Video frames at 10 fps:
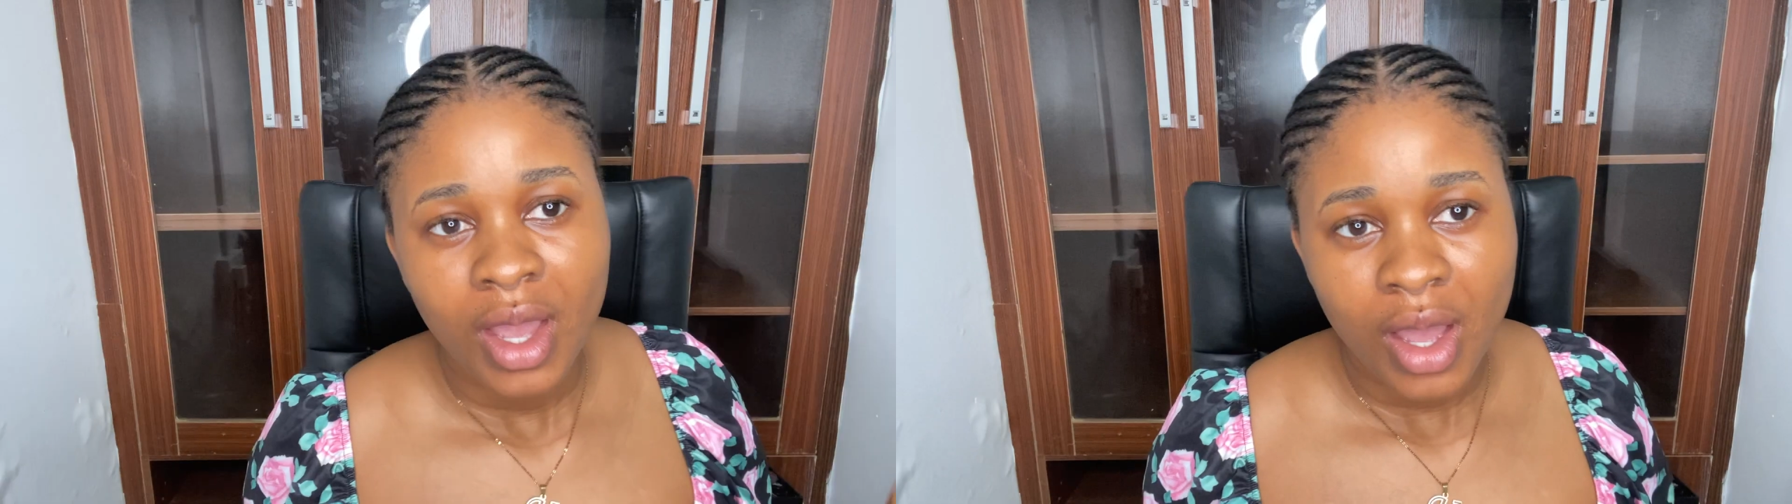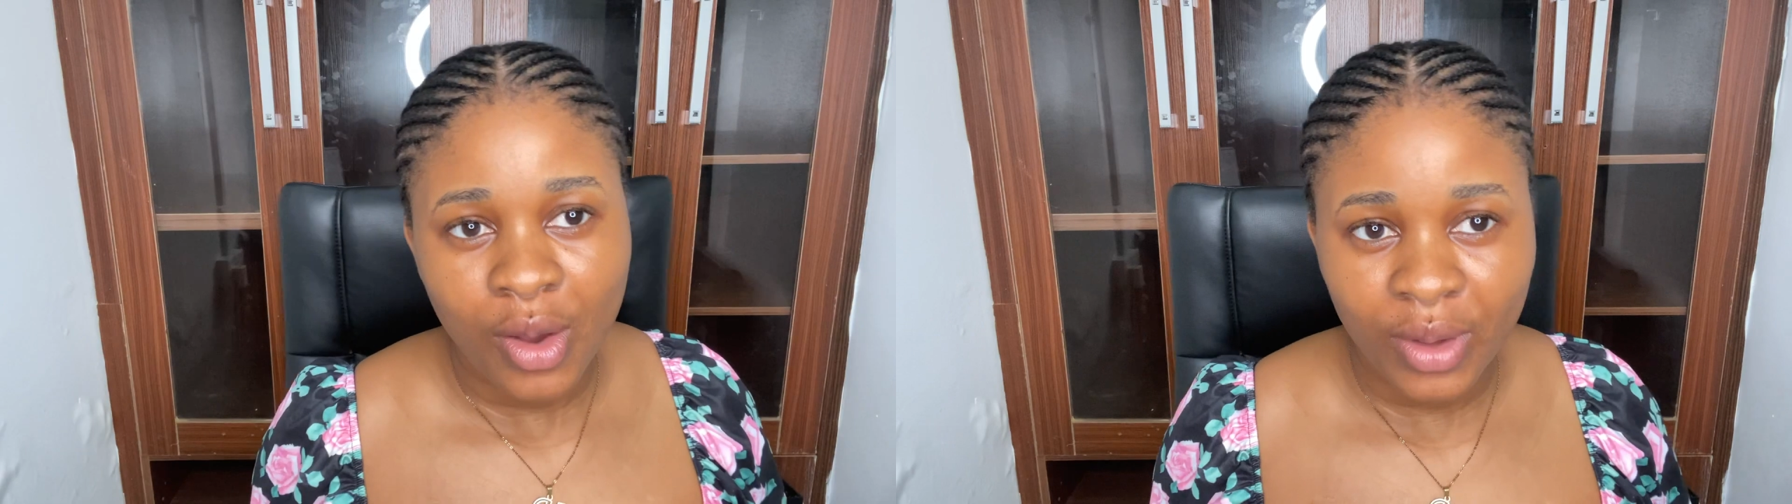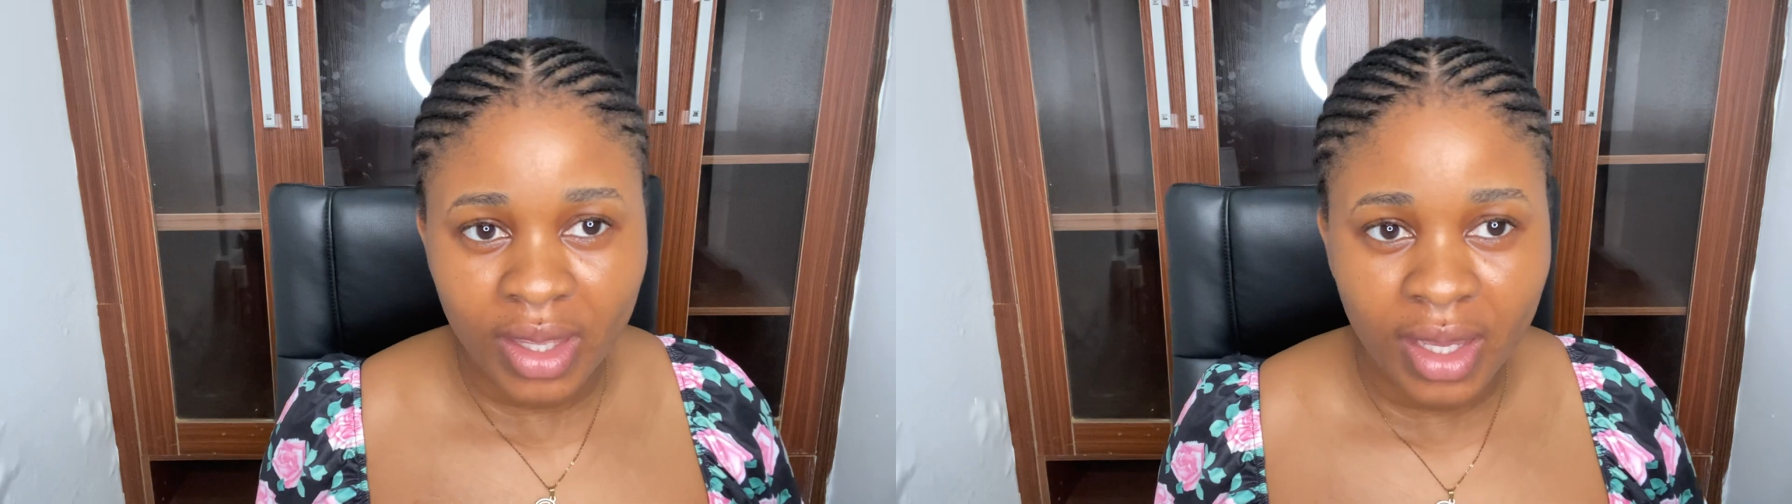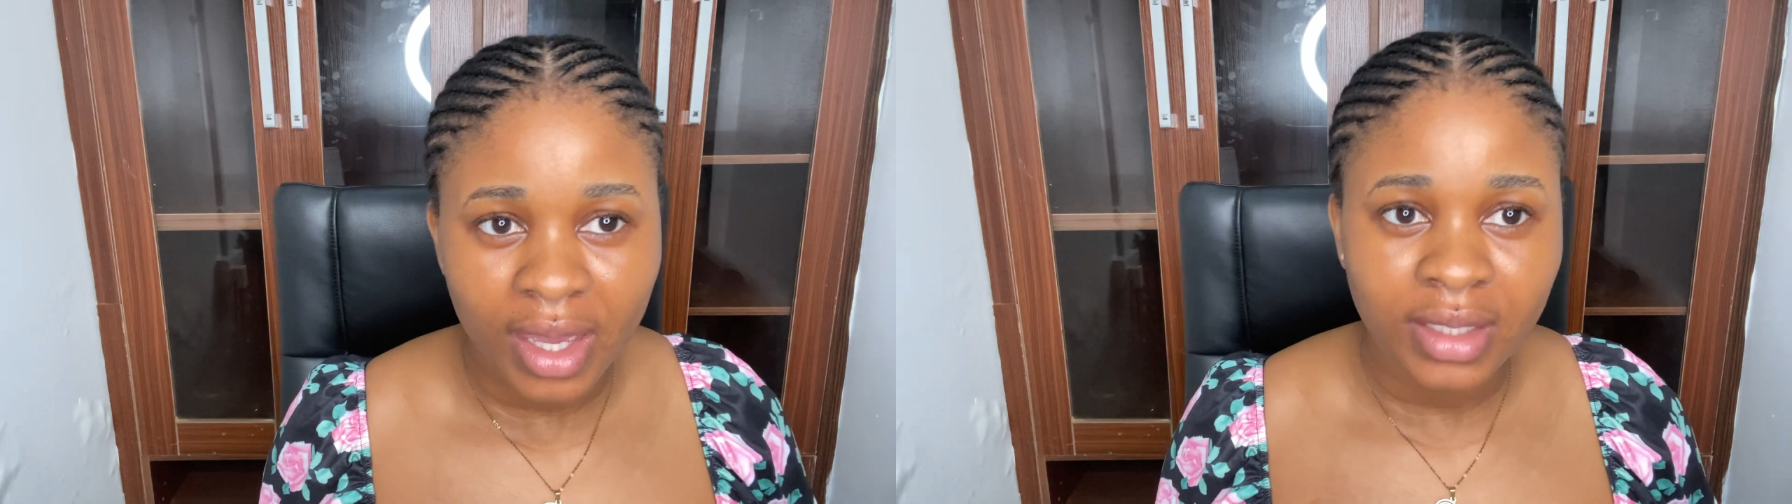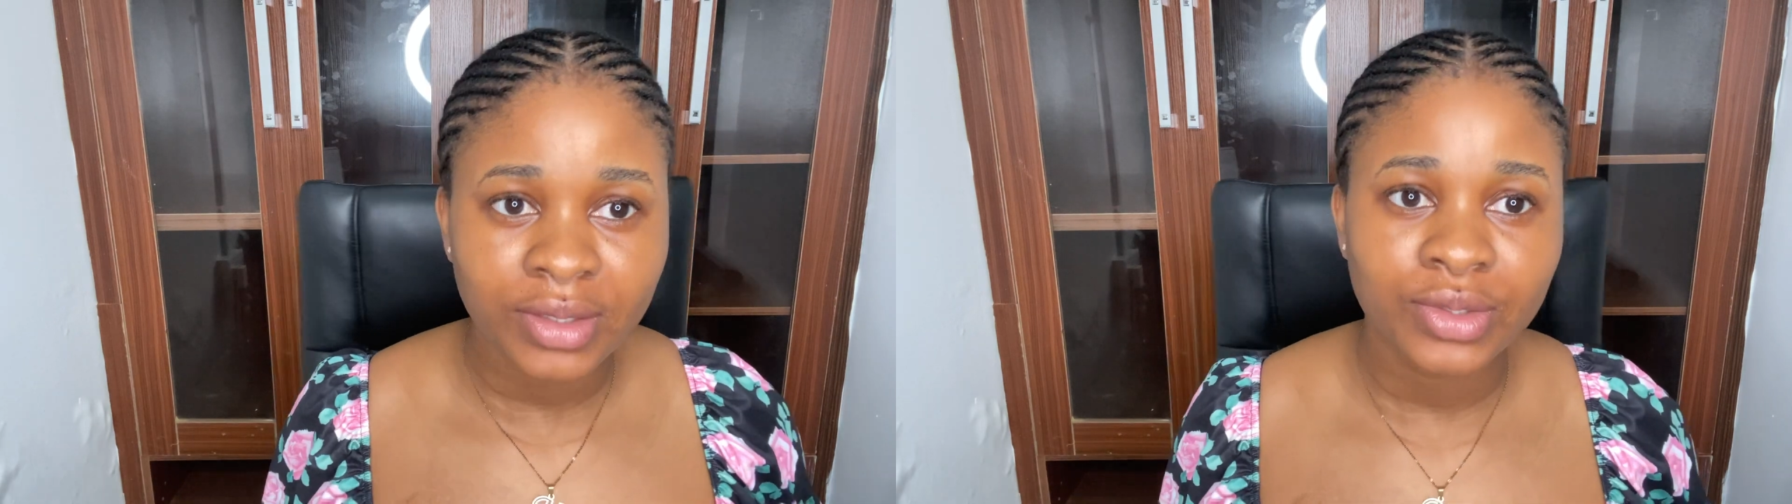Okay
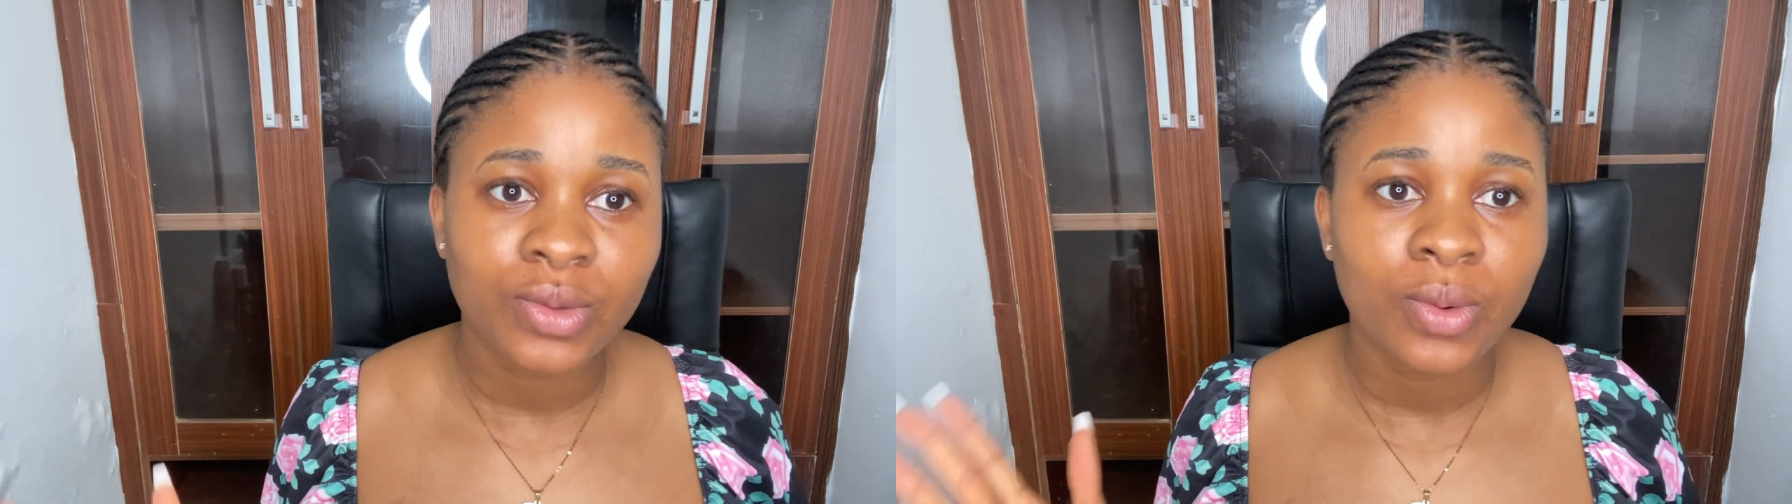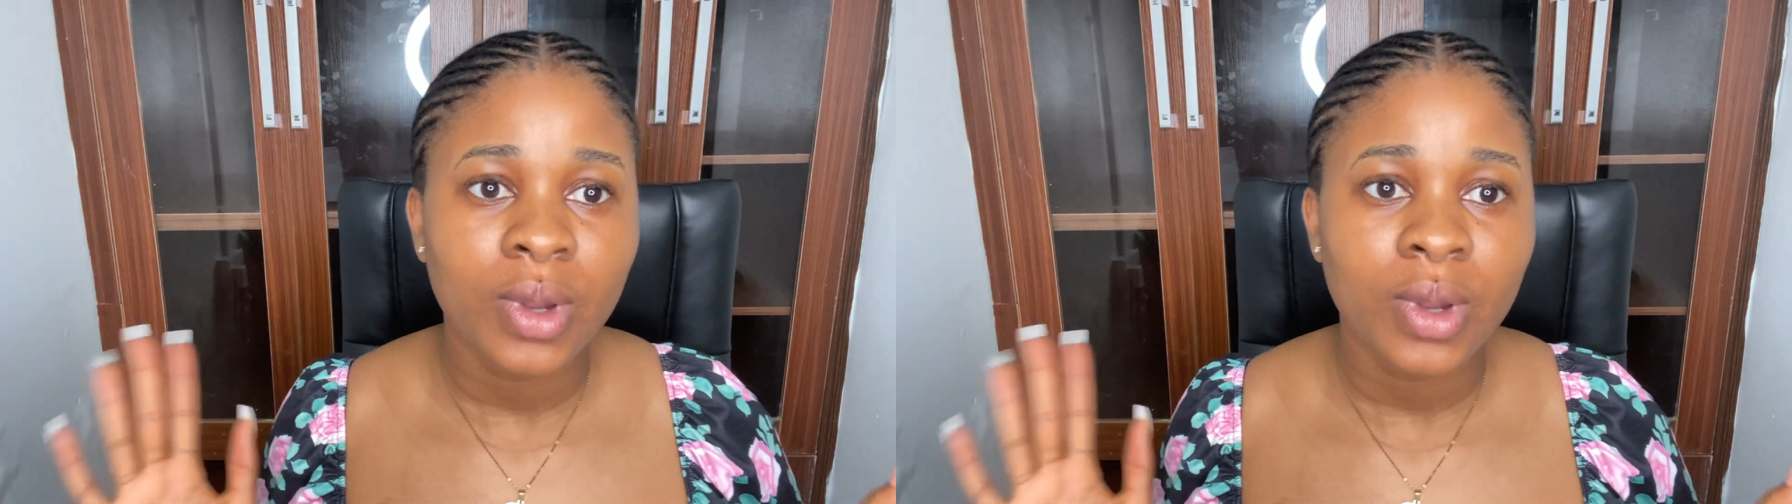guys, so